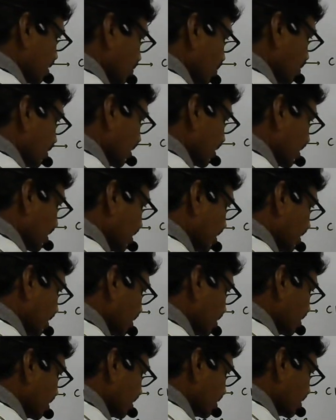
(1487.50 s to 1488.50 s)
you can get
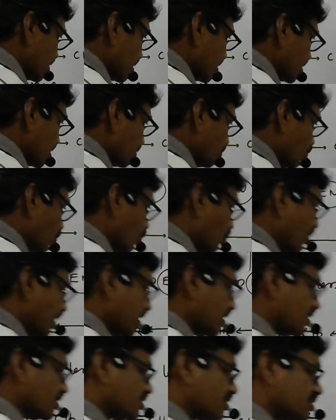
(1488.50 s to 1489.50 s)
CH3COO
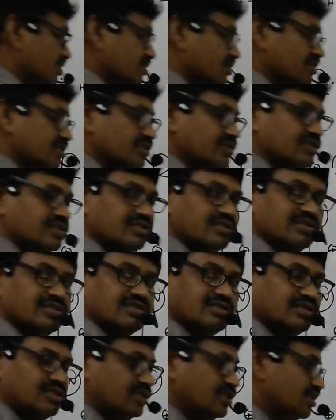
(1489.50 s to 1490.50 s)
minus.
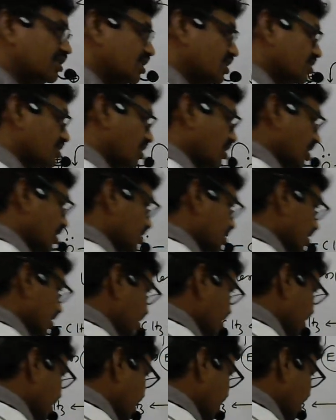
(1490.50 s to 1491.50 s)
It is called as
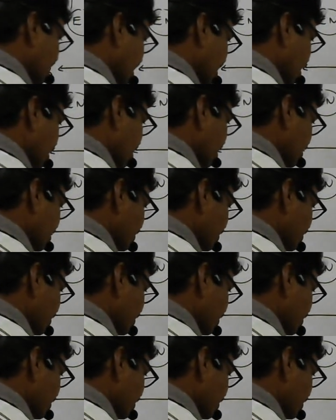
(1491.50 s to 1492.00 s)
acetate ion.